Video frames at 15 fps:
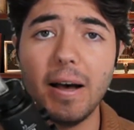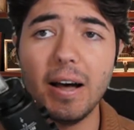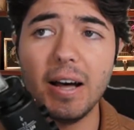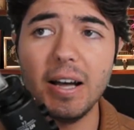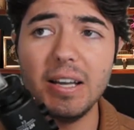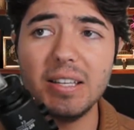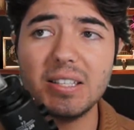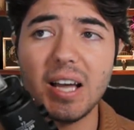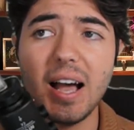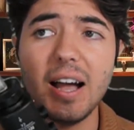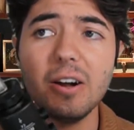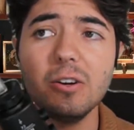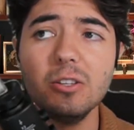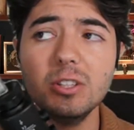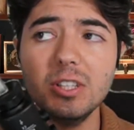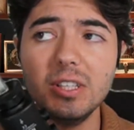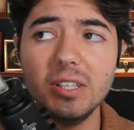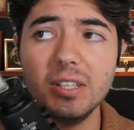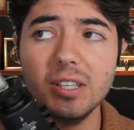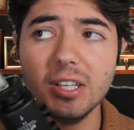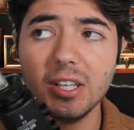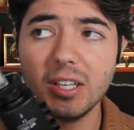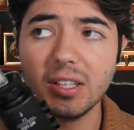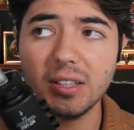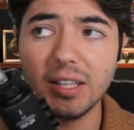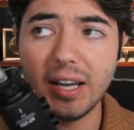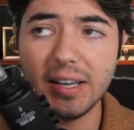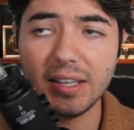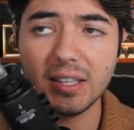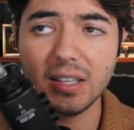entirely
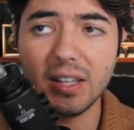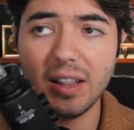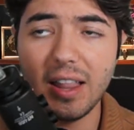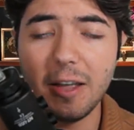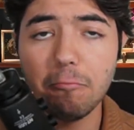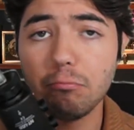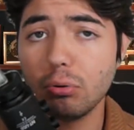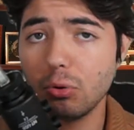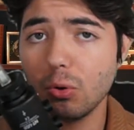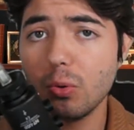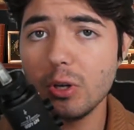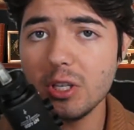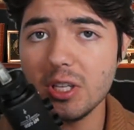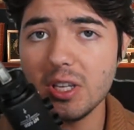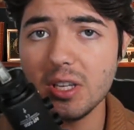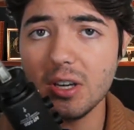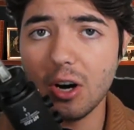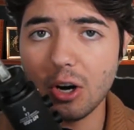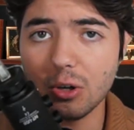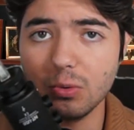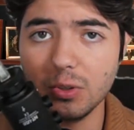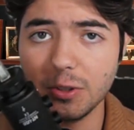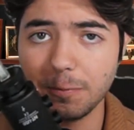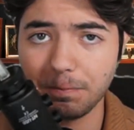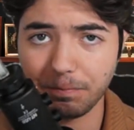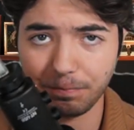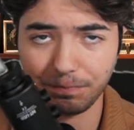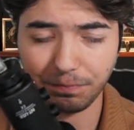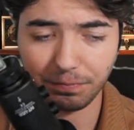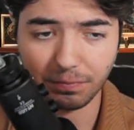like employee owned,
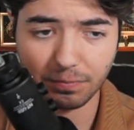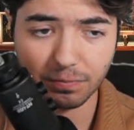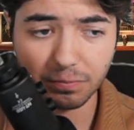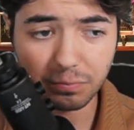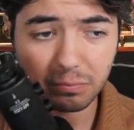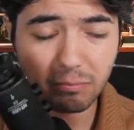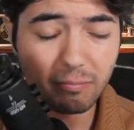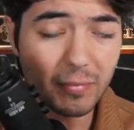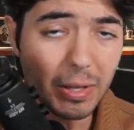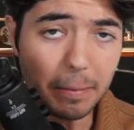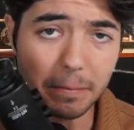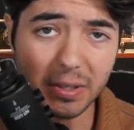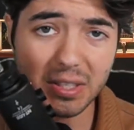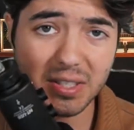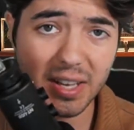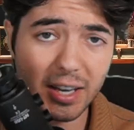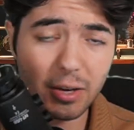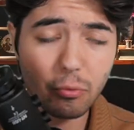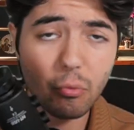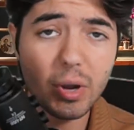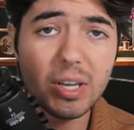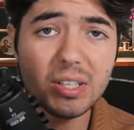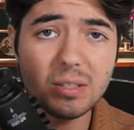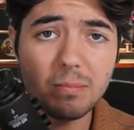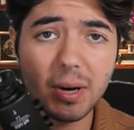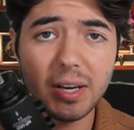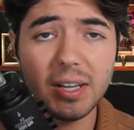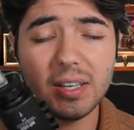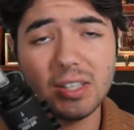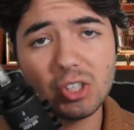because they raised
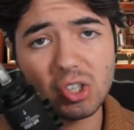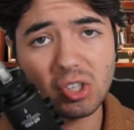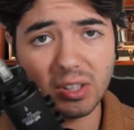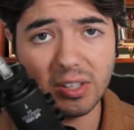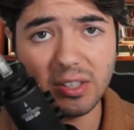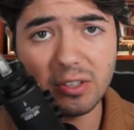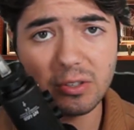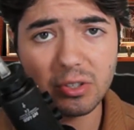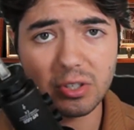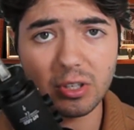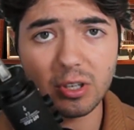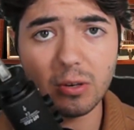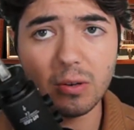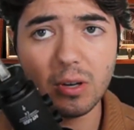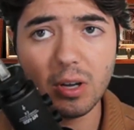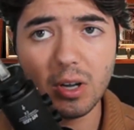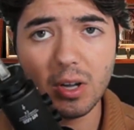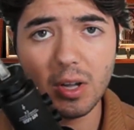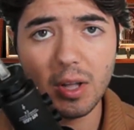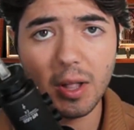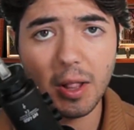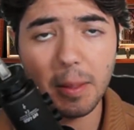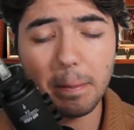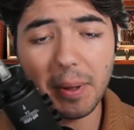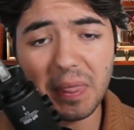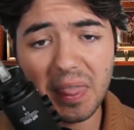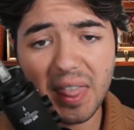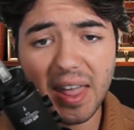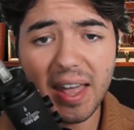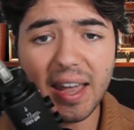money initially years ago, but
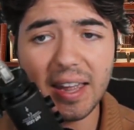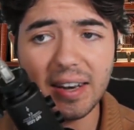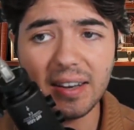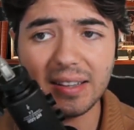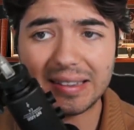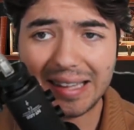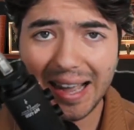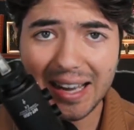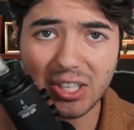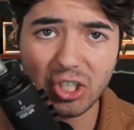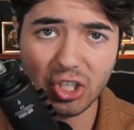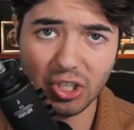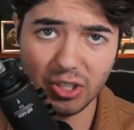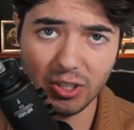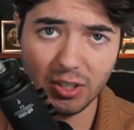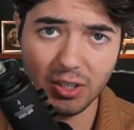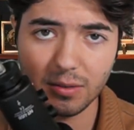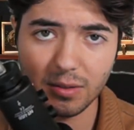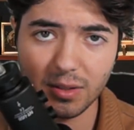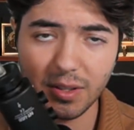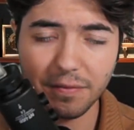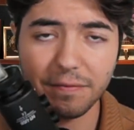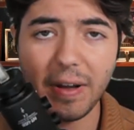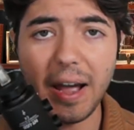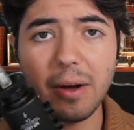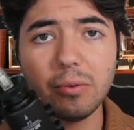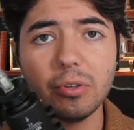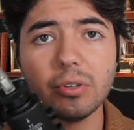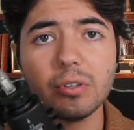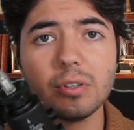then last year the
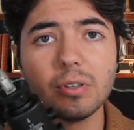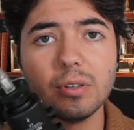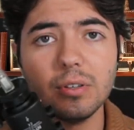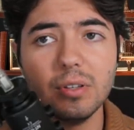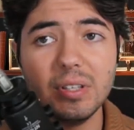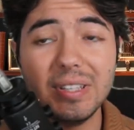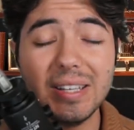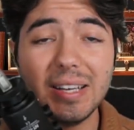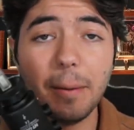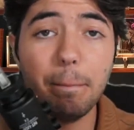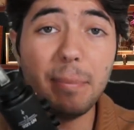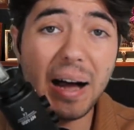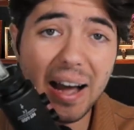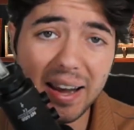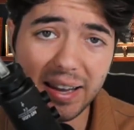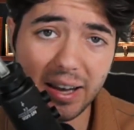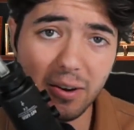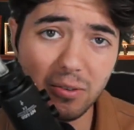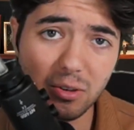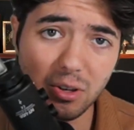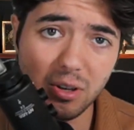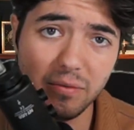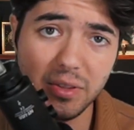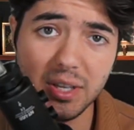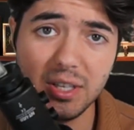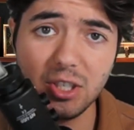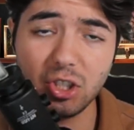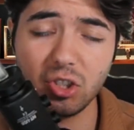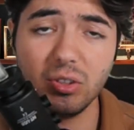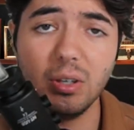founder did a buyout of the
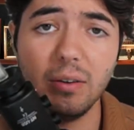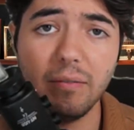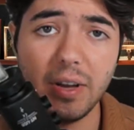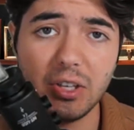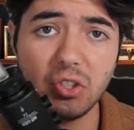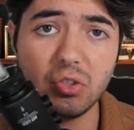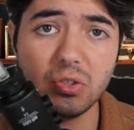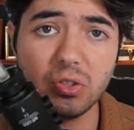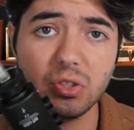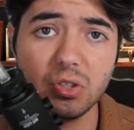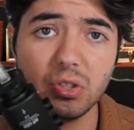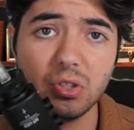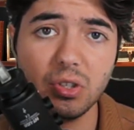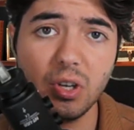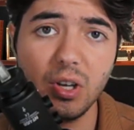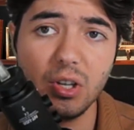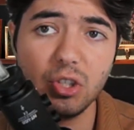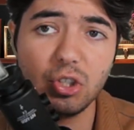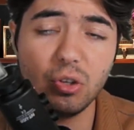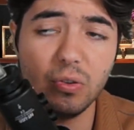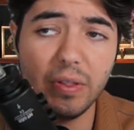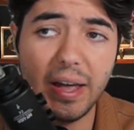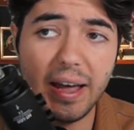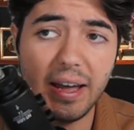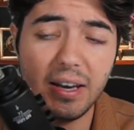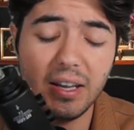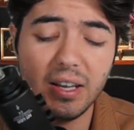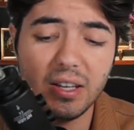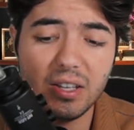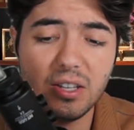initial investors so that
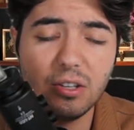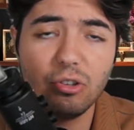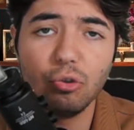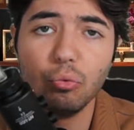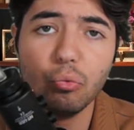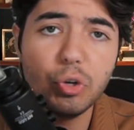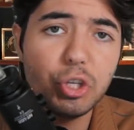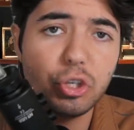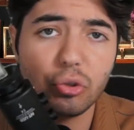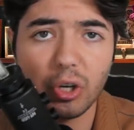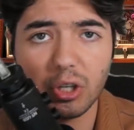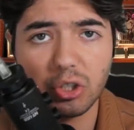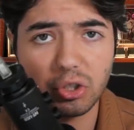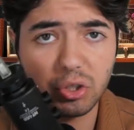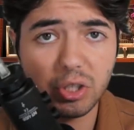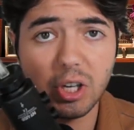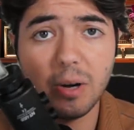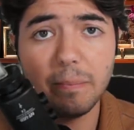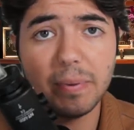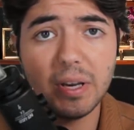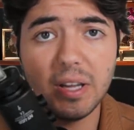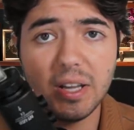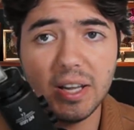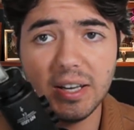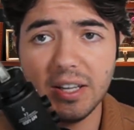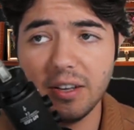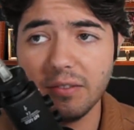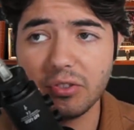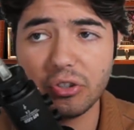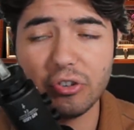he could restructure the company and
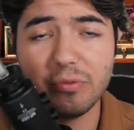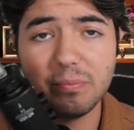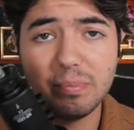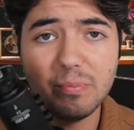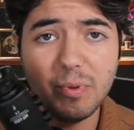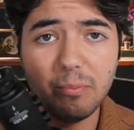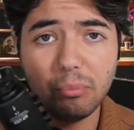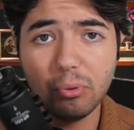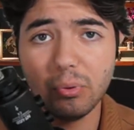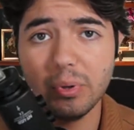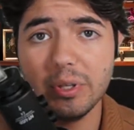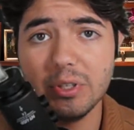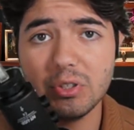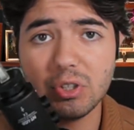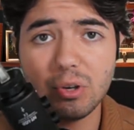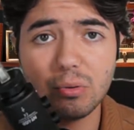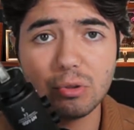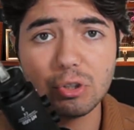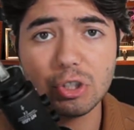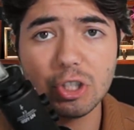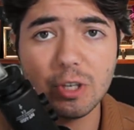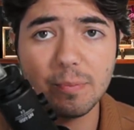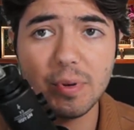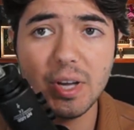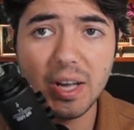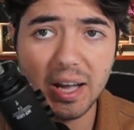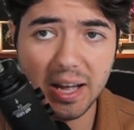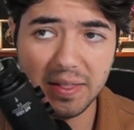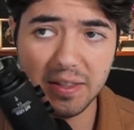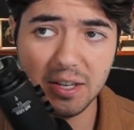give certain employees ownership
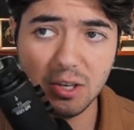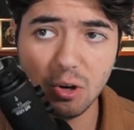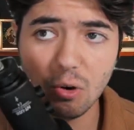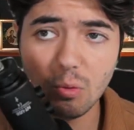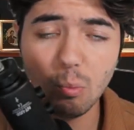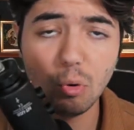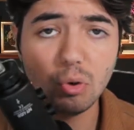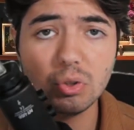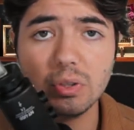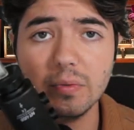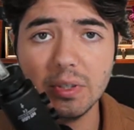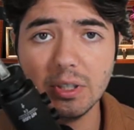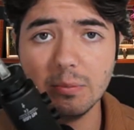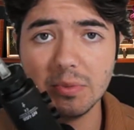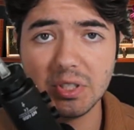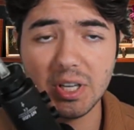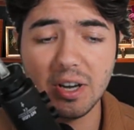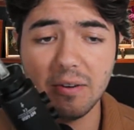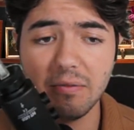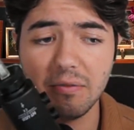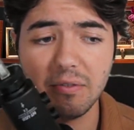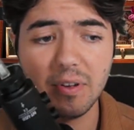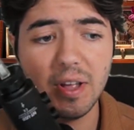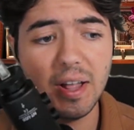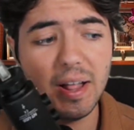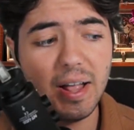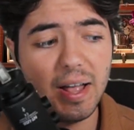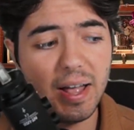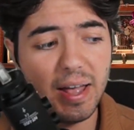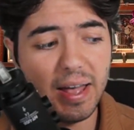and then own most of it himself.
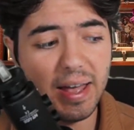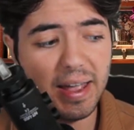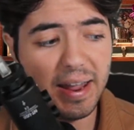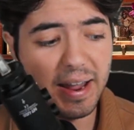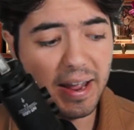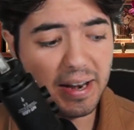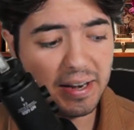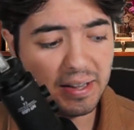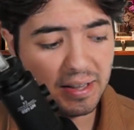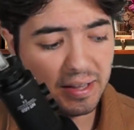And